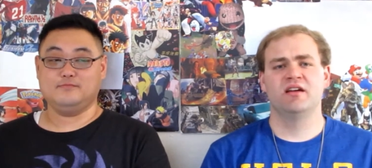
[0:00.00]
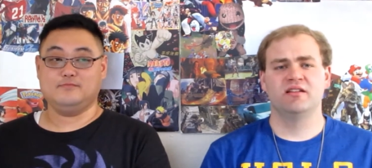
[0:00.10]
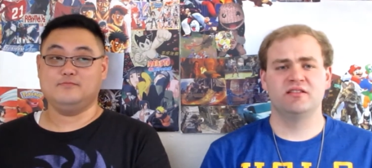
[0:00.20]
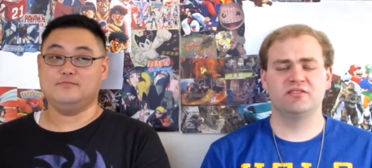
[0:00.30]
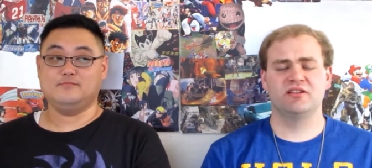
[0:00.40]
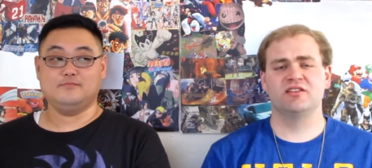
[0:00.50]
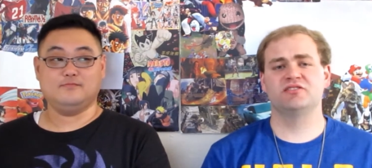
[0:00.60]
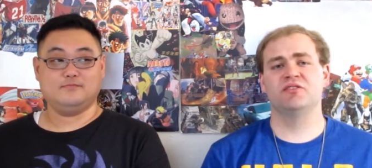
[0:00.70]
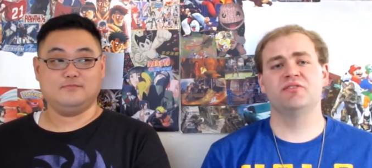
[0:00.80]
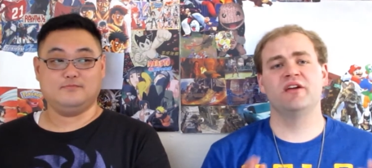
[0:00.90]
Speaker 1: Now, as you guys
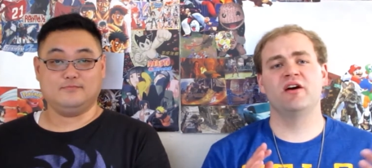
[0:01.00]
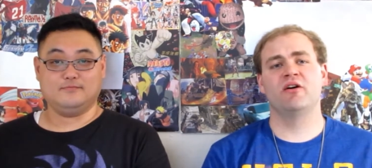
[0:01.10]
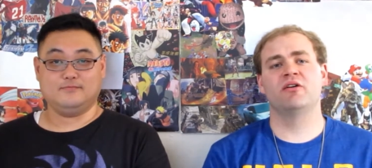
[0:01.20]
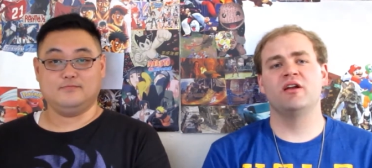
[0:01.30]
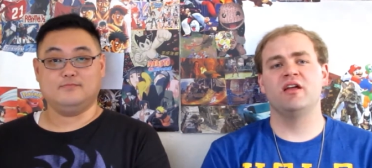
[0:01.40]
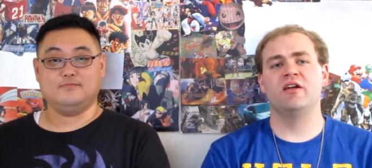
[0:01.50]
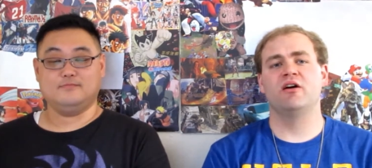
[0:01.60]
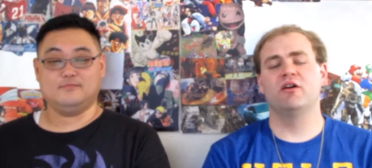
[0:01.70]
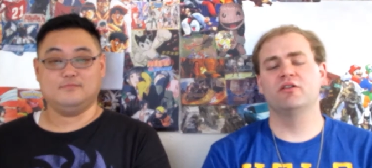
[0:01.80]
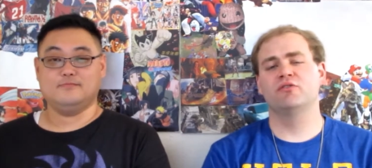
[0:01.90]
know, they are a
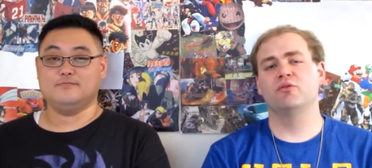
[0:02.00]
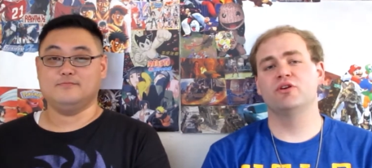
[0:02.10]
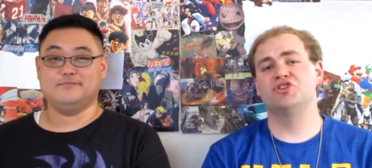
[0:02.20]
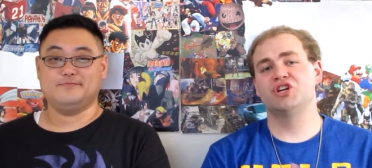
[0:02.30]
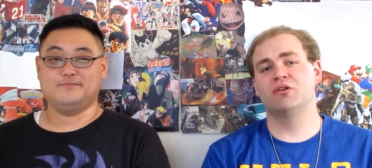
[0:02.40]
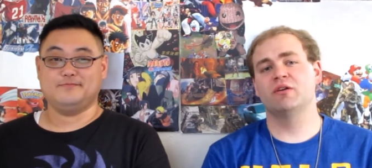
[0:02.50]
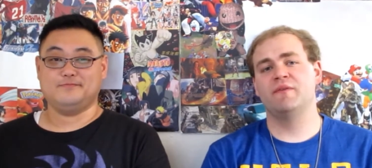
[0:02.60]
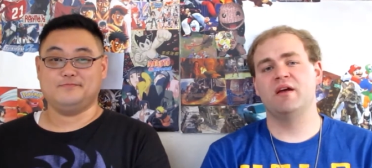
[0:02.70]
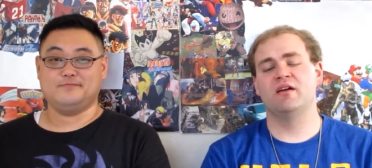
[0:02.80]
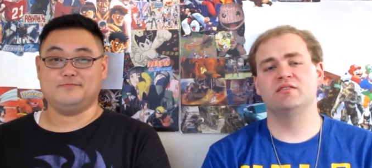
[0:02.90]
hardcore J Rock
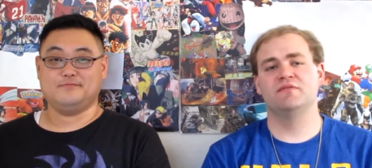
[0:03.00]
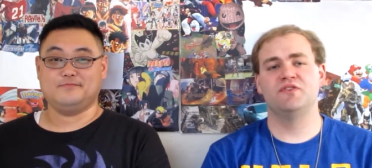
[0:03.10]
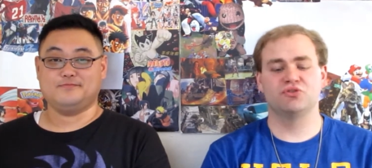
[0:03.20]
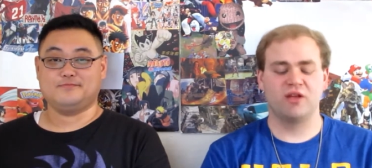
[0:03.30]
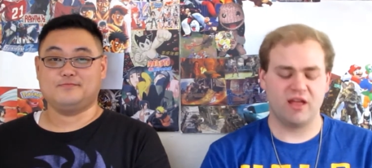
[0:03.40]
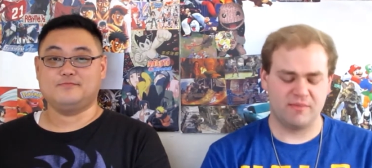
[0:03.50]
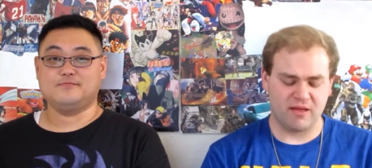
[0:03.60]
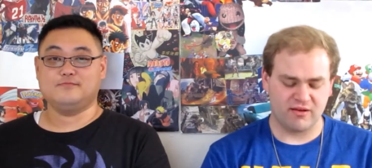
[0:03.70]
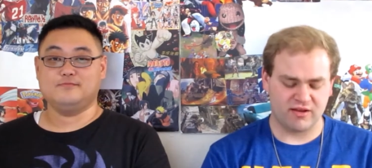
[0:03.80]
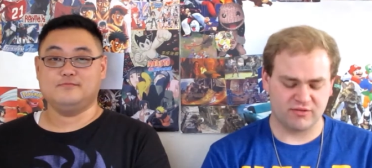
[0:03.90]
band, Visual Kei
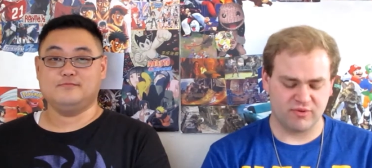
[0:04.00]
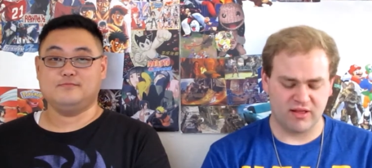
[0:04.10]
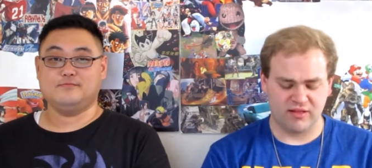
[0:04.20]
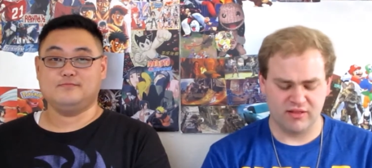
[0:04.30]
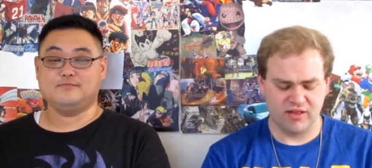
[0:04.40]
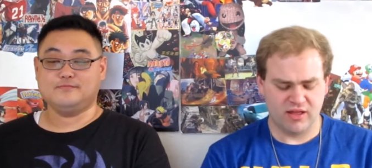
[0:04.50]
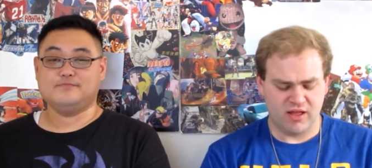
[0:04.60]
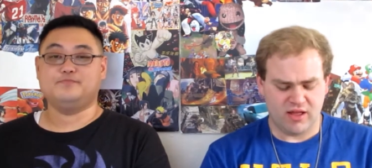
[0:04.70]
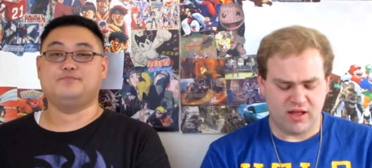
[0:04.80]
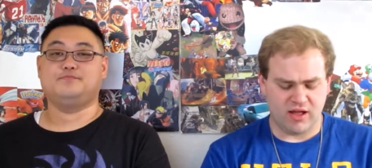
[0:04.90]
band as well.
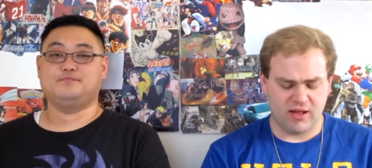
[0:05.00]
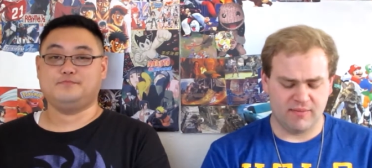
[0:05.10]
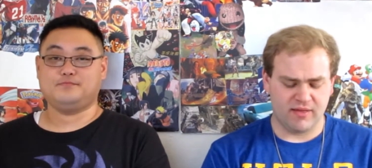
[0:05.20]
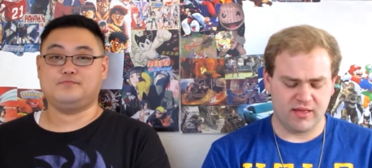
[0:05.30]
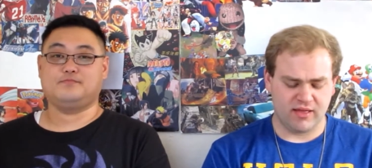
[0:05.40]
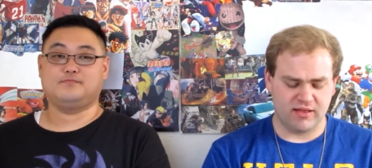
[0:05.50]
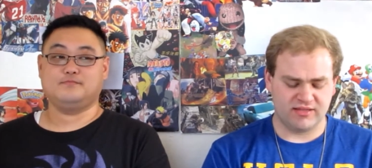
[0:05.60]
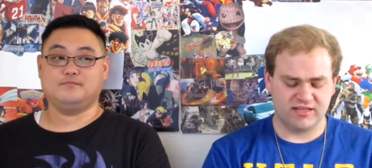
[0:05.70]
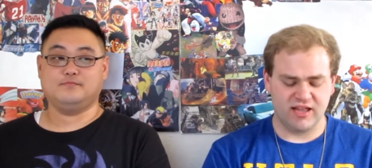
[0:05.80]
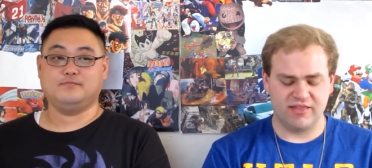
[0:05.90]
Um,
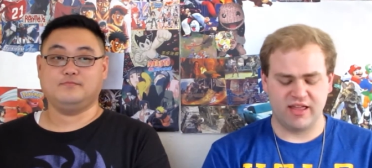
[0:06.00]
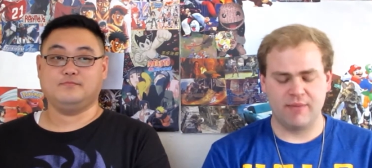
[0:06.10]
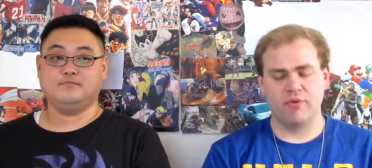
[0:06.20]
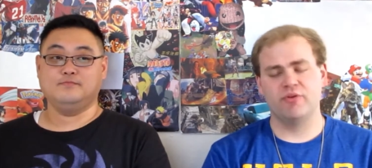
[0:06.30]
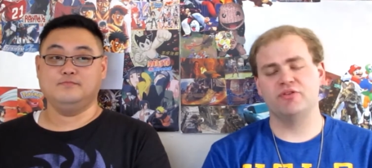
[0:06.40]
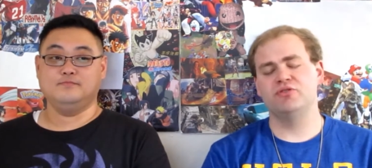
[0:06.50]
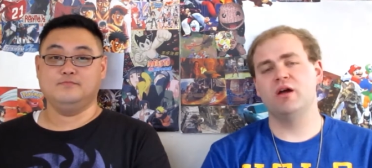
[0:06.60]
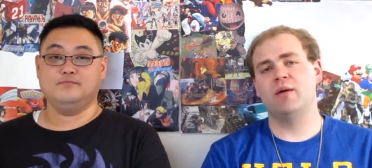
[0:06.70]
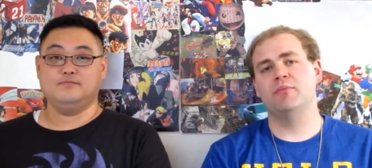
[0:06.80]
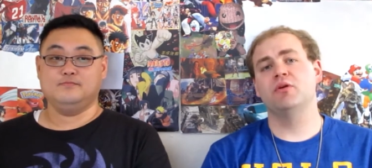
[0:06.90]
instead, they came out with a
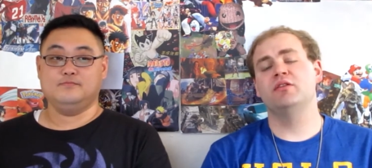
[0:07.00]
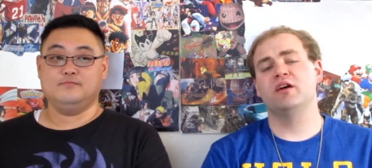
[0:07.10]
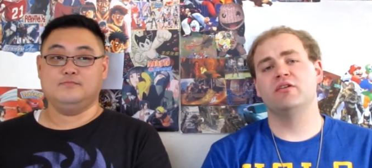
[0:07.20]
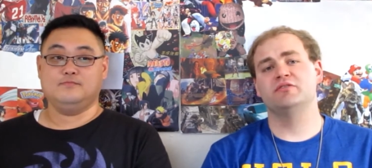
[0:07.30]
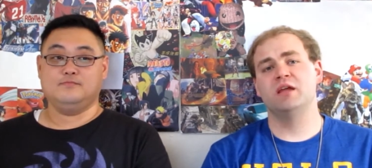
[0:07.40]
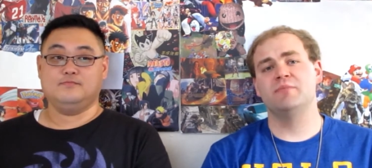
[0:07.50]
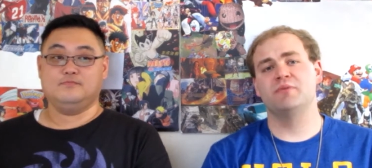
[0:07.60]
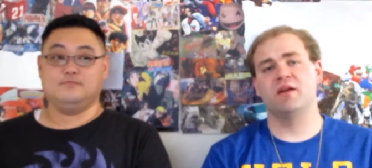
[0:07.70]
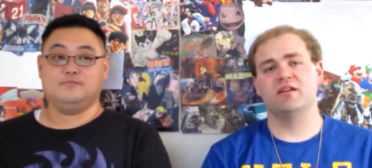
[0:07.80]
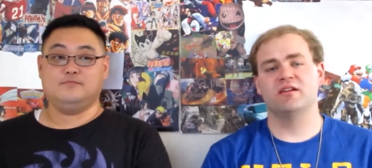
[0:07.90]
new album entitled
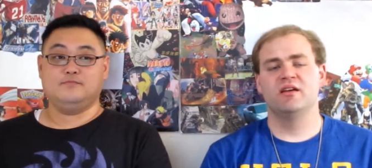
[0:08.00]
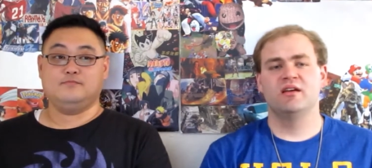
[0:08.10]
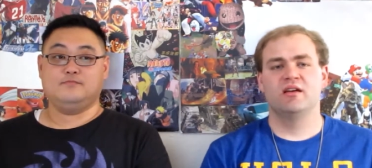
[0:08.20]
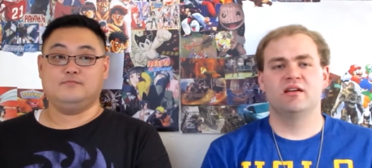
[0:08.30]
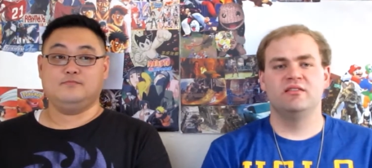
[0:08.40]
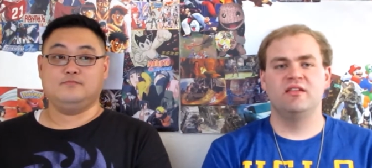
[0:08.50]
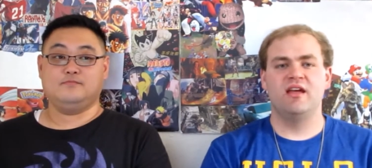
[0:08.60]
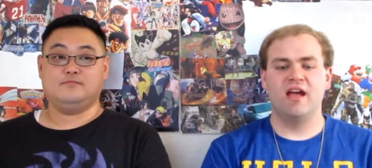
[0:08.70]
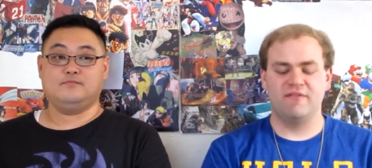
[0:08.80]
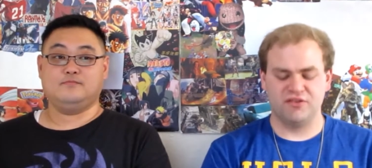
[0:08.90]
Daybreak.
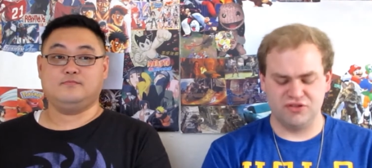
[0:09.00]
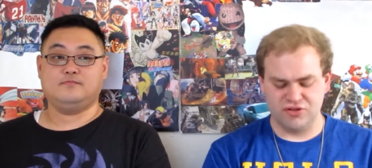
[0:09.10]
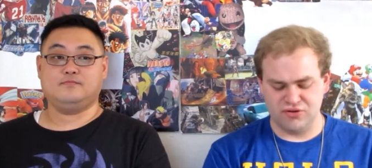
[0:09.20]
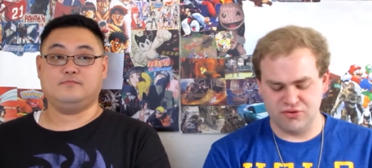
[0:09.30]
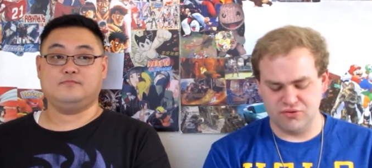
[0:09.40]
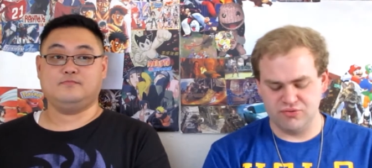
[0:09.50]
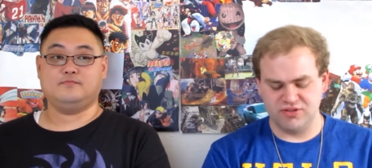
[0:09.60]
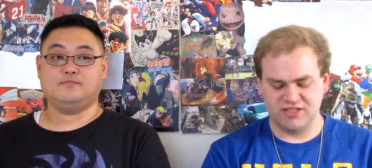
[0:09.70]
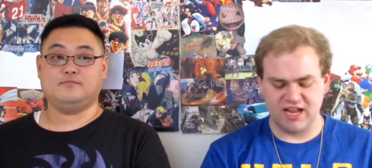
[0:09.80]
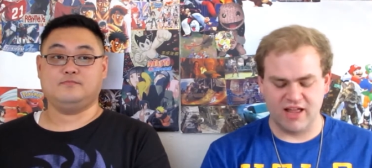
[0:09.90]
They have a new
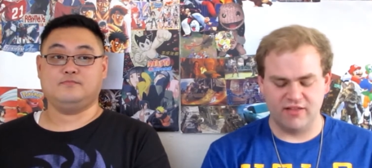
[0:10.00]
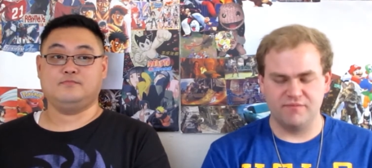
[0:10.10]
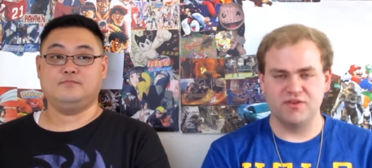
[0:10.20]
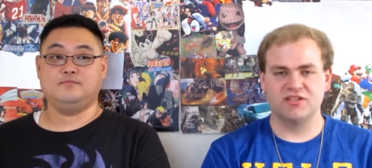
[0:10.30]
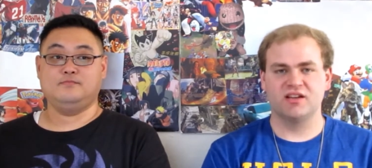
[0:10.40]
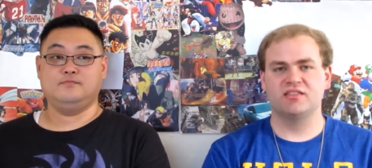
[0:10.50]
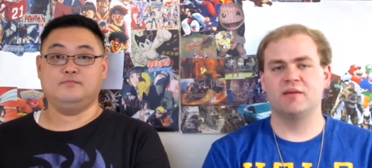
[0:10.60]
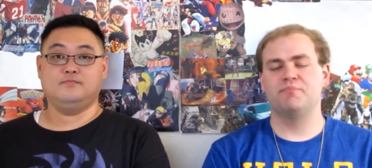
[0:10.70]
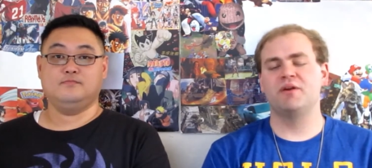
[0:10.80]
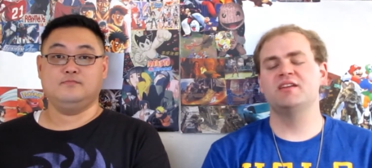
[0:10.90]
style of music
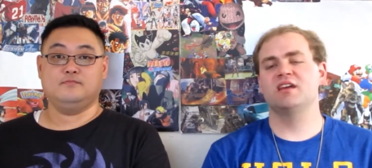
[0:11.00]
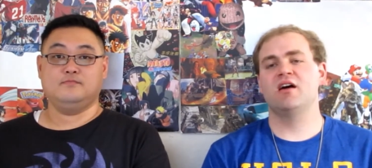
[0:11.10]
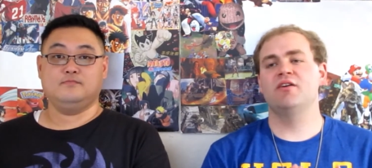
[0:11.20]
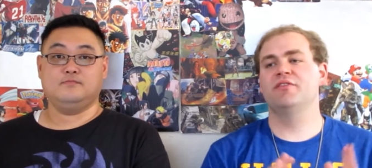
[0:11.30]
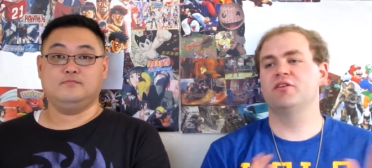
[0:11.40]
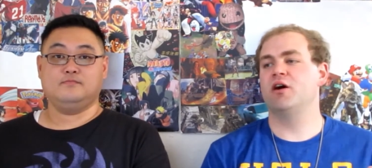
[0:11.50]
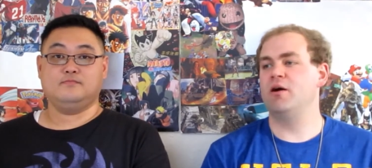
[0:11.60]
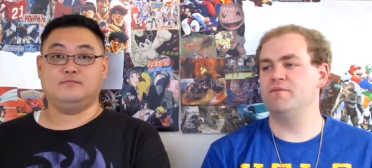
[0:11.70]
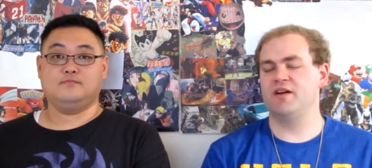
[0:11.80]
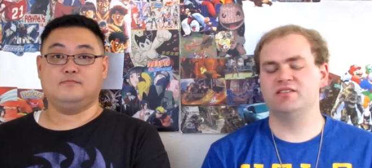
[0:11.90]
that breaks out of their
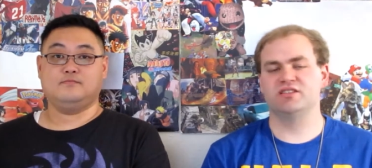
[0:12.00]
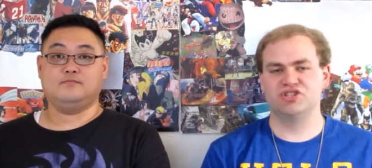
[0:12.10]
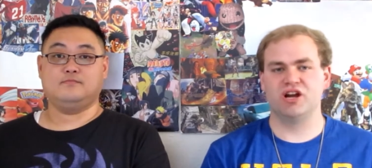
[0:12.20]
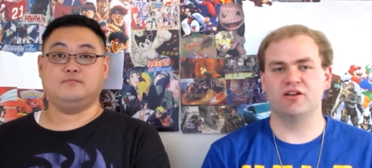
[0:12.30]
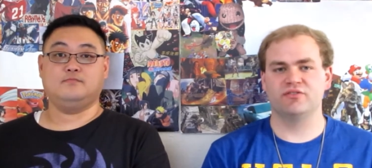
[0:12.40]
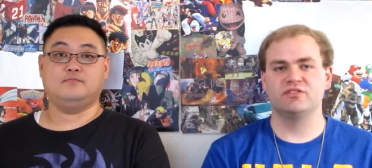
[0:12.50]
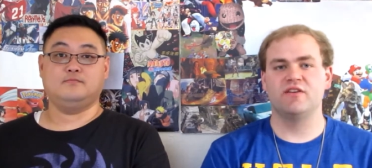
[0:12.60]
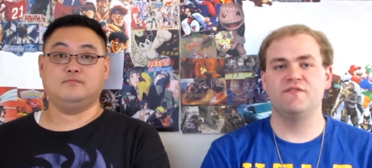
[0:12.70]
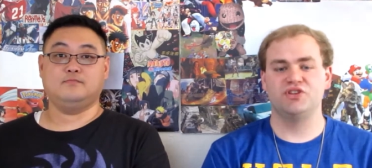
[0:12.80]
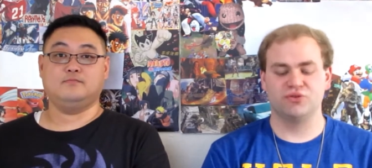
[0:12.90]
confines and shackles
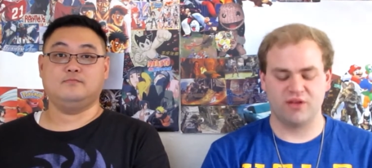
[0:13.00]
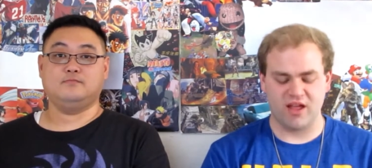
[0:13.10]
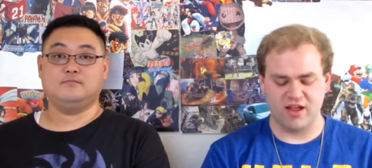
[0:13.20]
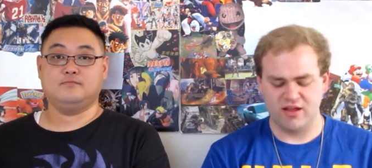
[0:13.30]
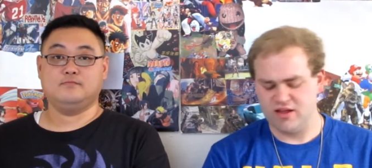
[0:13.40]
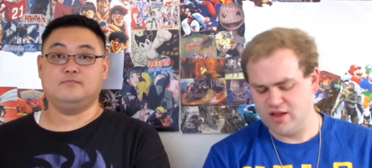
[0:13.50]
of Visual Kei.